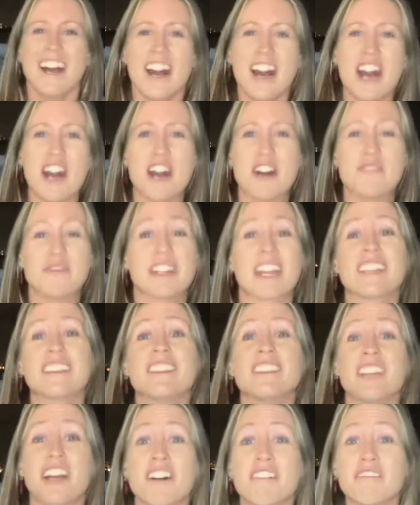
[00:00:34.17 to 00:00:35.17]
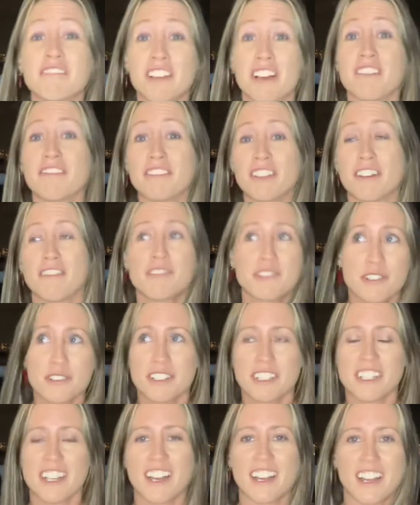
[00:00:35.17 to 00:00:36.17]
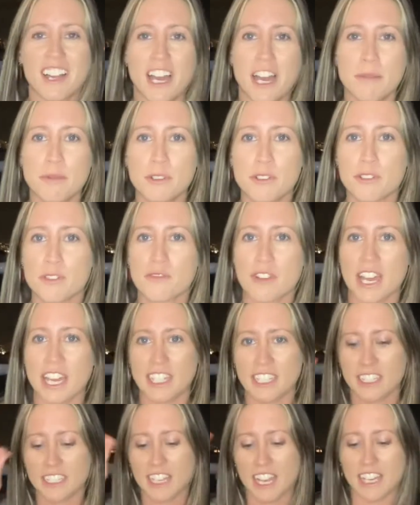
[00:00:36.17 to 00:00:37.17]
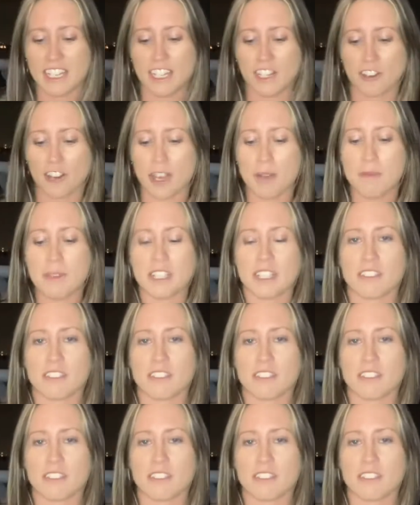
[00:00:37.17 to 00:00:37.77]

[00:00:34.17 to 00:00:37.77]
But I love, love, love Trudy.com. You just find an Enneagram.